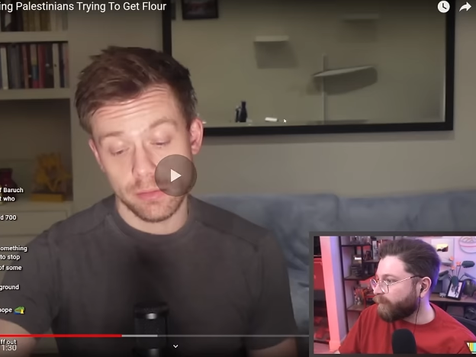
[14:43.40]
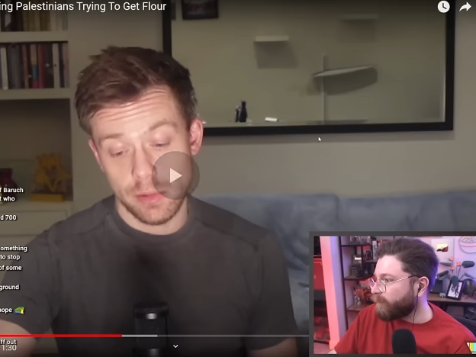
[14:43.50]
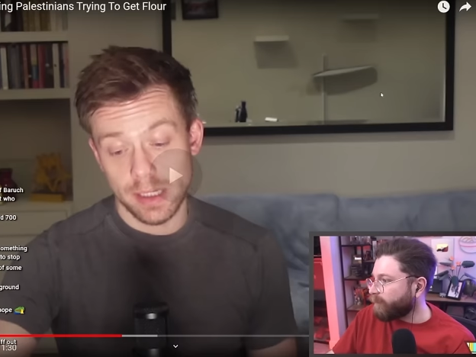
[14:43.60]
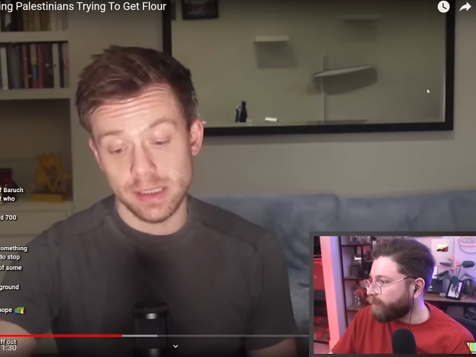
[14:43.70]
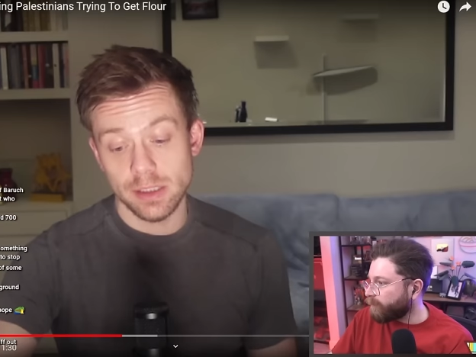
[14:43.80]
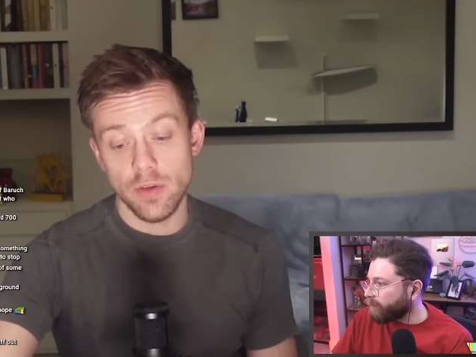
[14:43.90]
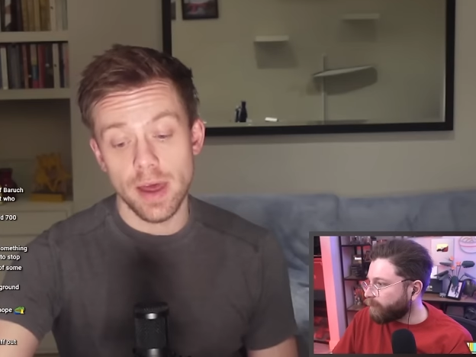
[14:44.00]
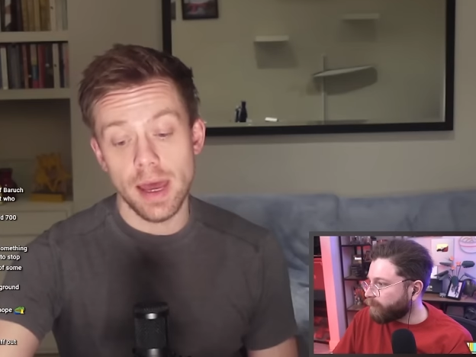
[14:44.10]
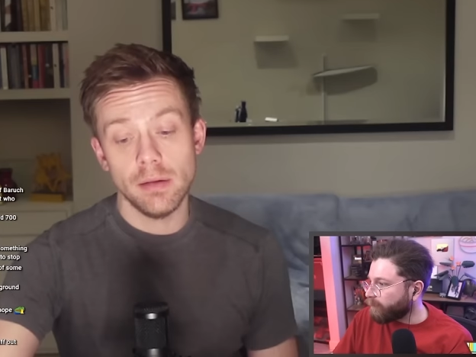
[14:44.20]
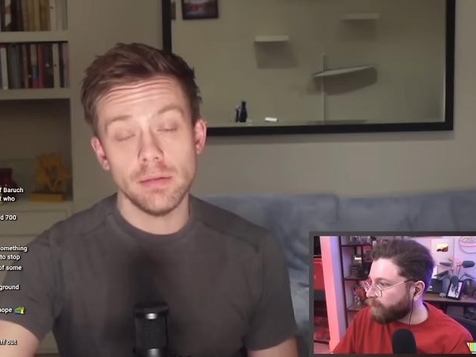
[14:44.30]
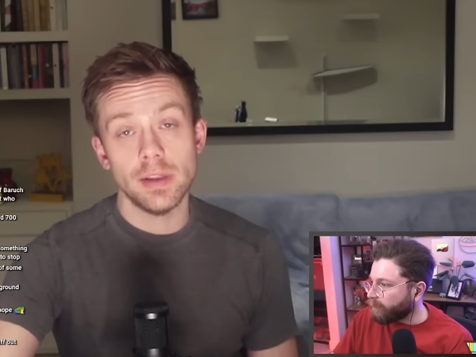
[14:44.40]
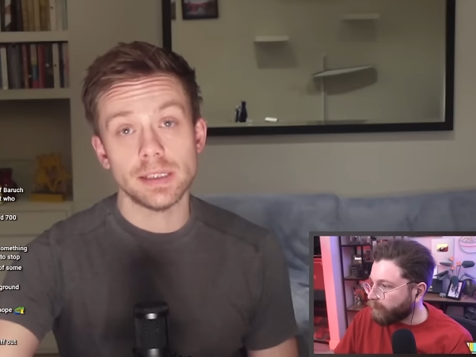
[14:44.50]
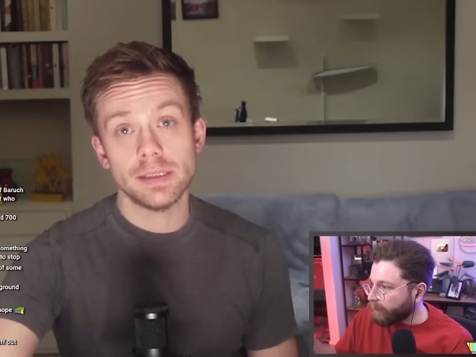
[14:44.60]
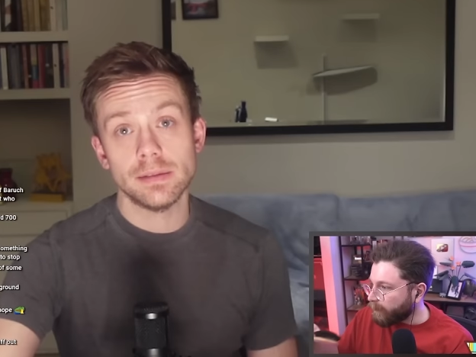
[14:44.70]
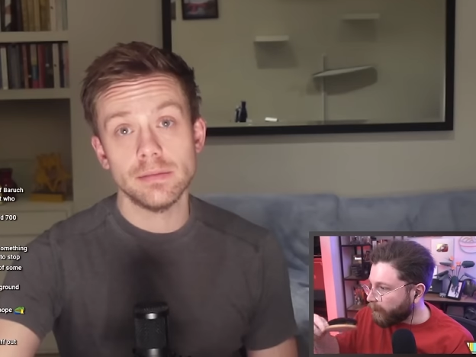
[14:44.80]
Speaker 1: Listen to there.
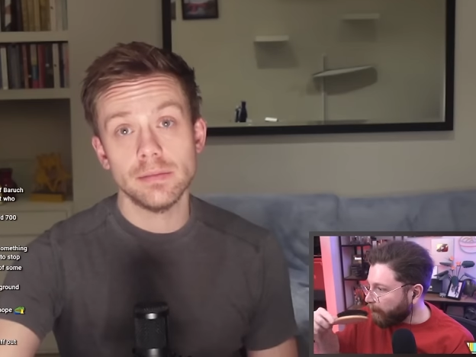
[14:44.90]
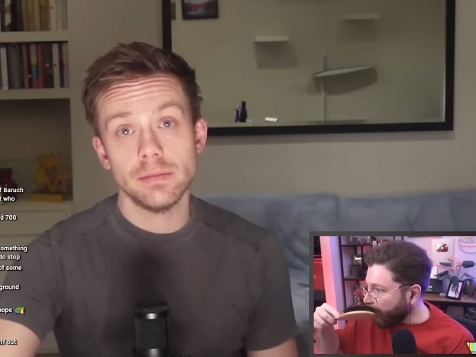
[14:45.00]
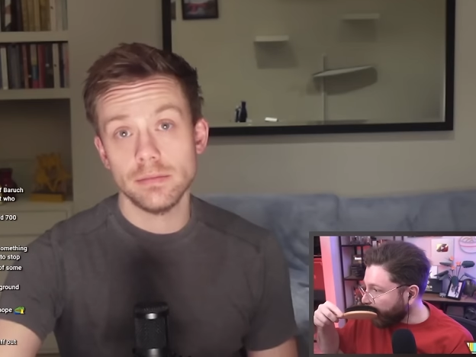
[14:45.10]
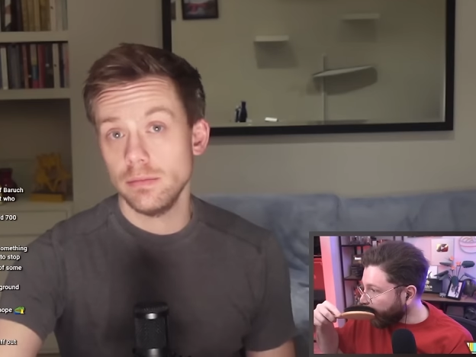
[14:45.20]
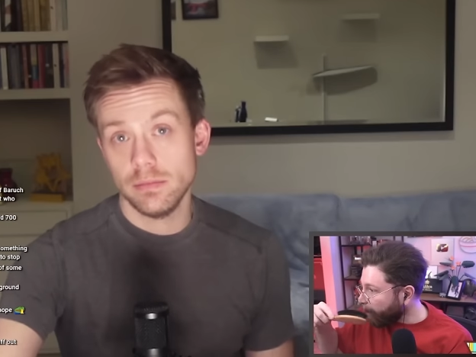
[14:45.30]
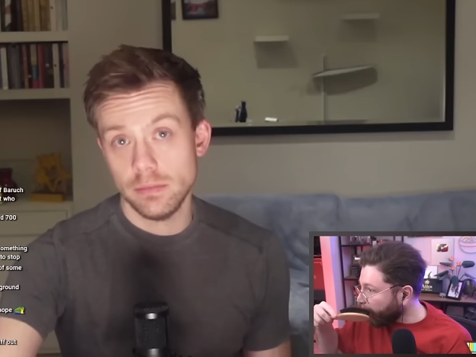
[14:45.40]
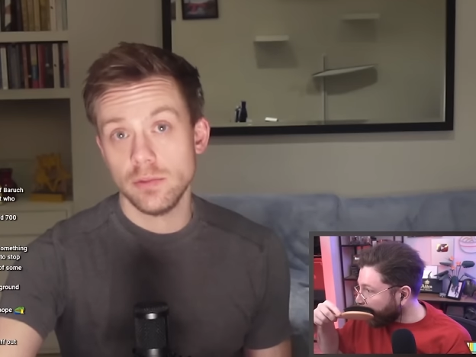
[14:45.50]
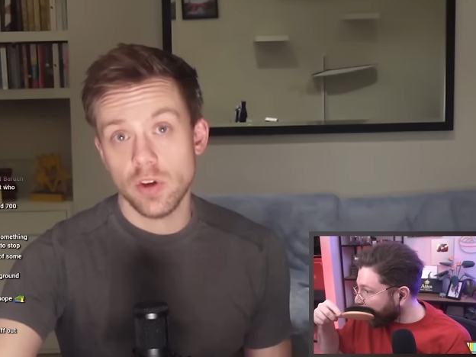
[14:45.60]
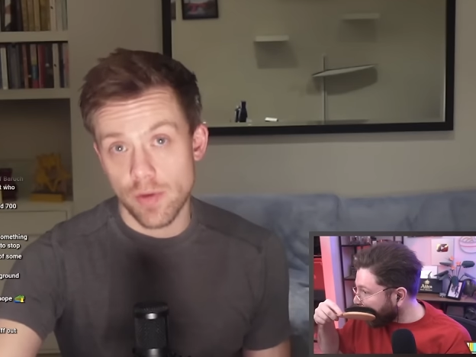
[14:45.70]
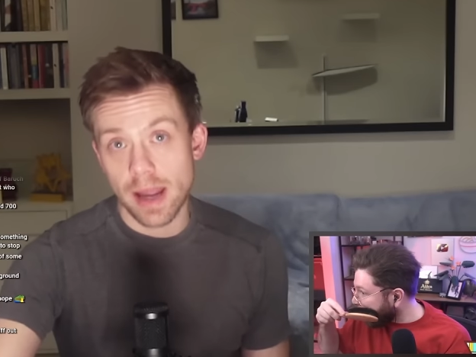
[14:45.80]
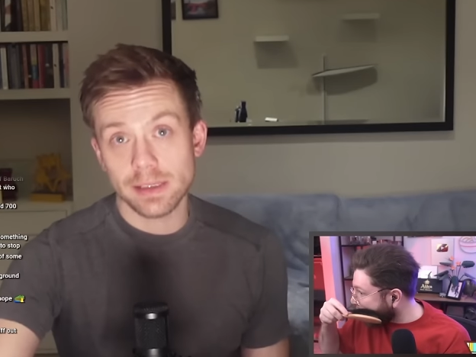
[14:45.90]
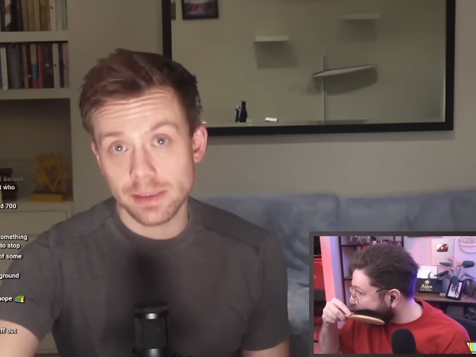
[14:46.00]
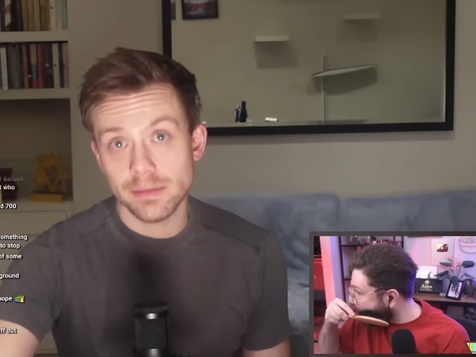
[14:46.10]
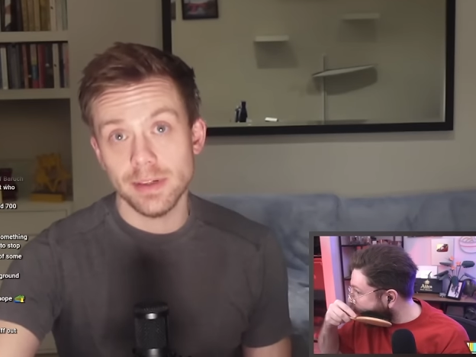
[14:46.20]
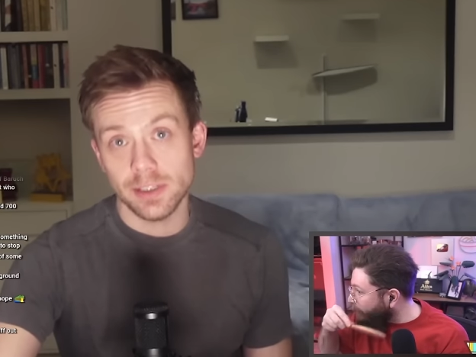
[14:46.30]
That's
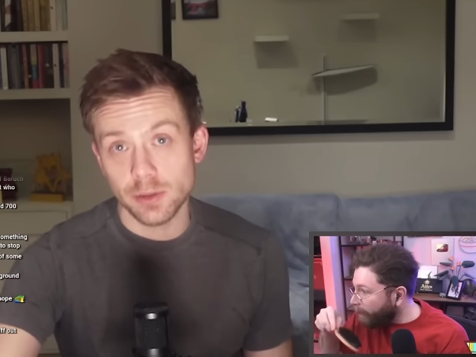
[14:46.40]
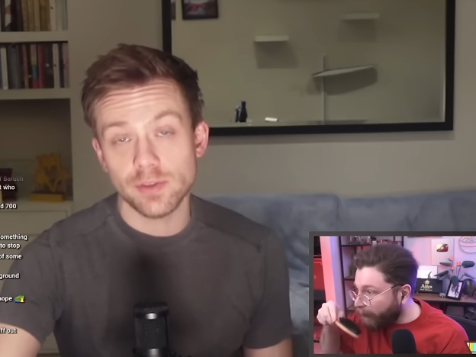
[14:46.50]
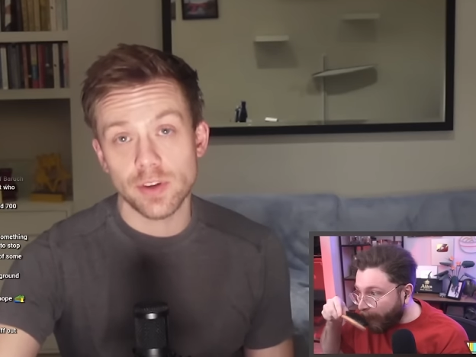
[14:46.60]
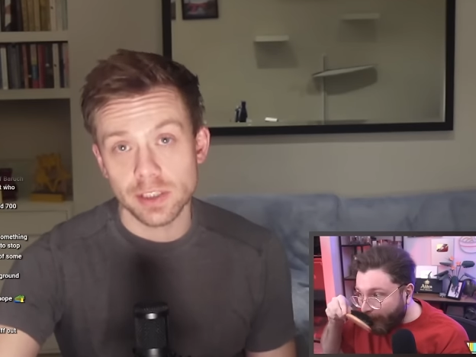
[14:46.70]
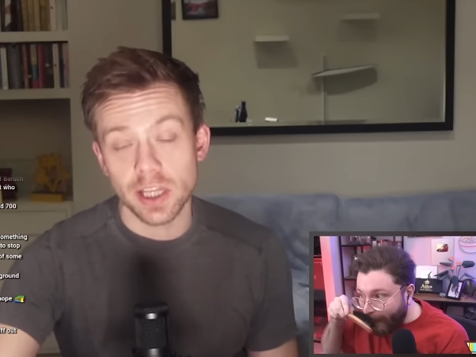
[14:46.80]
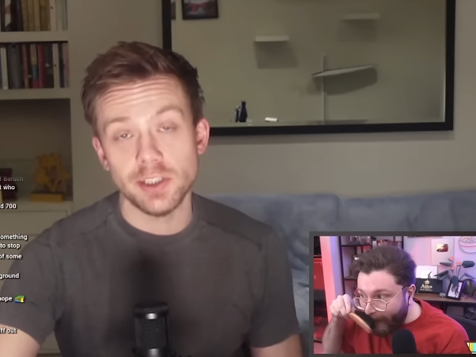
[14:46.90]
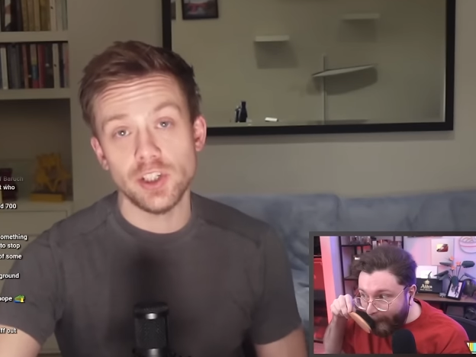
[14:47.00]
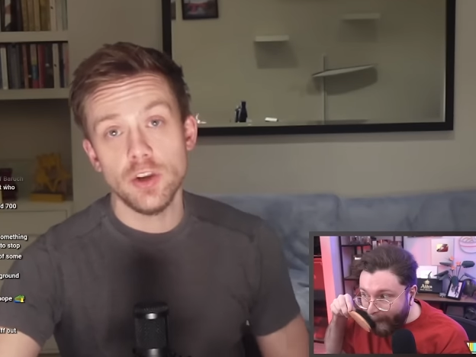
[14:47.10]
correct in terms of a translation.